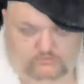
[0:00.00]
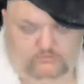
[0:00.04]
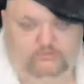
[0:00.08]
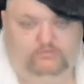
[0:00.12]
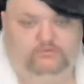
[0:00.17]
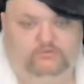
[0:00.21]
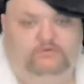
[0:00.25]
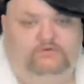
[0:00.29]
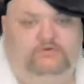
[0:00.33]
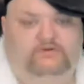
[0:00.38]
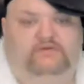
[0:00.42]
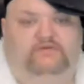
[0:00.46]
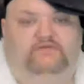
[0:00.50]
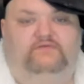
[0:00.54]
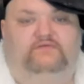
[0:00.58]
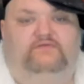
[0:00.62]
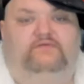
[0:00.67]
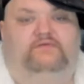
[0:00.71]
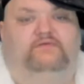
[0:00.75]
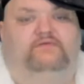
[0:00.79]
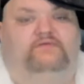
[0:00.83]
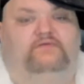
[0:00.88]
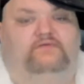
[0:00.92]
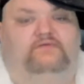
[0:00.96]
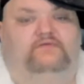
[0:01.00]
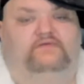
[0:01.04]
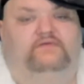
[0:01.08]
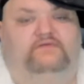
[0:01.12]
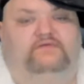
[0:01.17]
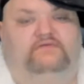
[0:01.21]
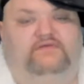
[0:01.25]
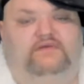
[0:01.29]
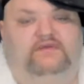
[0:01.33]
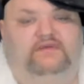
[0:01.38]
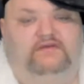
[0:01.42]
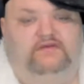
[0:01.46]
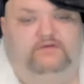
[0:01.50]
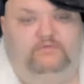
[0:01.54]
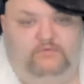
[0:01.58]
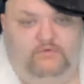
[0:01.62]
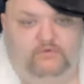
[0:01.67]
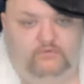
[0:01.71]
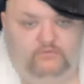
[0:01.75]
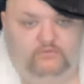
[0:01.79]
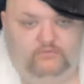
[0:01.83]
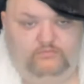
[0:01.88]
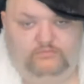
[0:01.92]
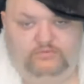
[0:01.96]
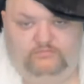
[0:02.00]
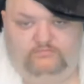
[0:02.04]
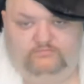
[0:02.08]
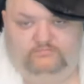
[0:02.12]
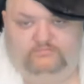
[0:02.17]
Look at this. They're eating the robe.